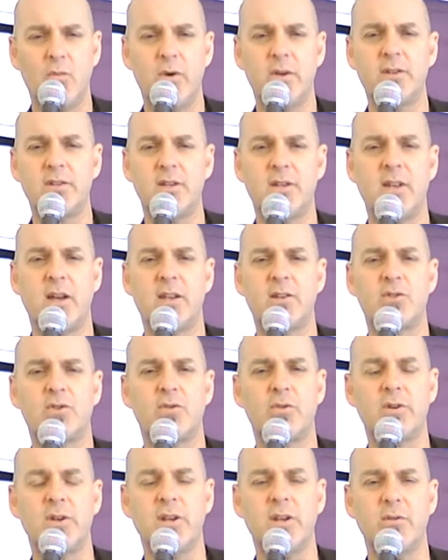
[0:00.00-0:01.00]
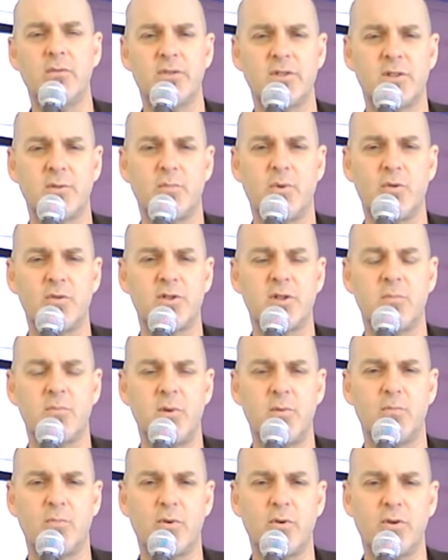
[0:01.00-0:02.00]
He went to that tree. It was
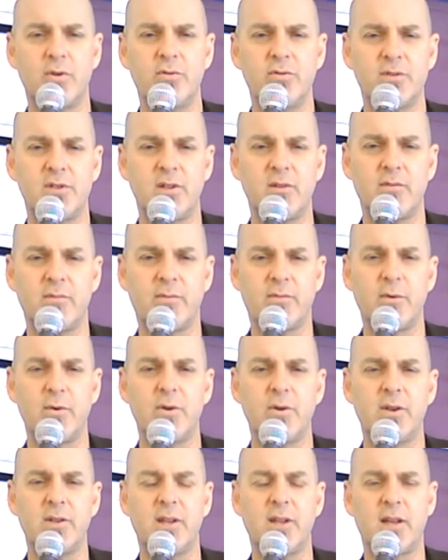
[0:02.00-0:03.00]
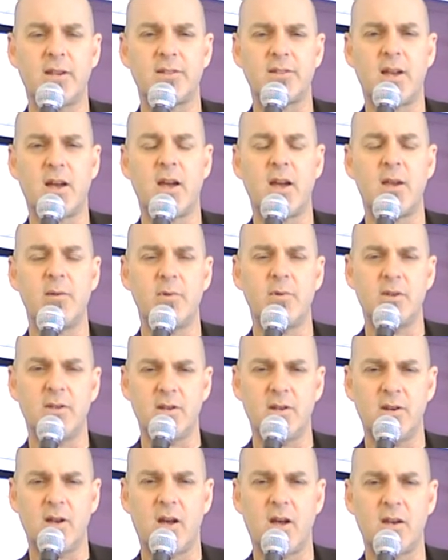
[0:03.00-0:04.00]
supposed to be producing fruit at that
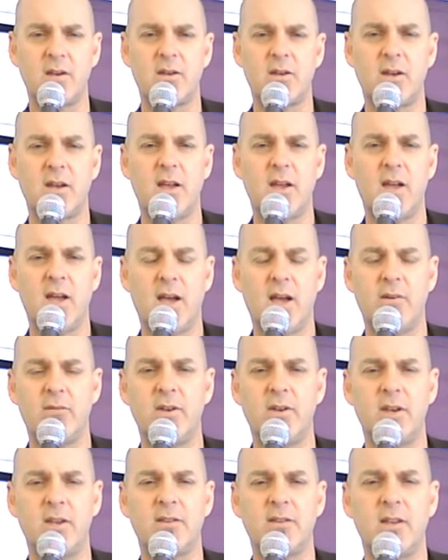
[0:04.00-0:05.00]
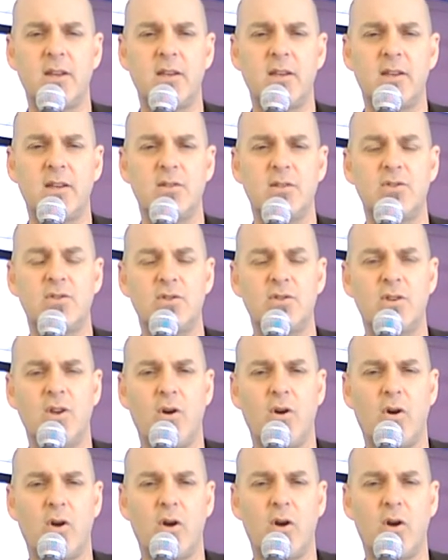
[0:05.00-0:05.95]
time. It did not have anything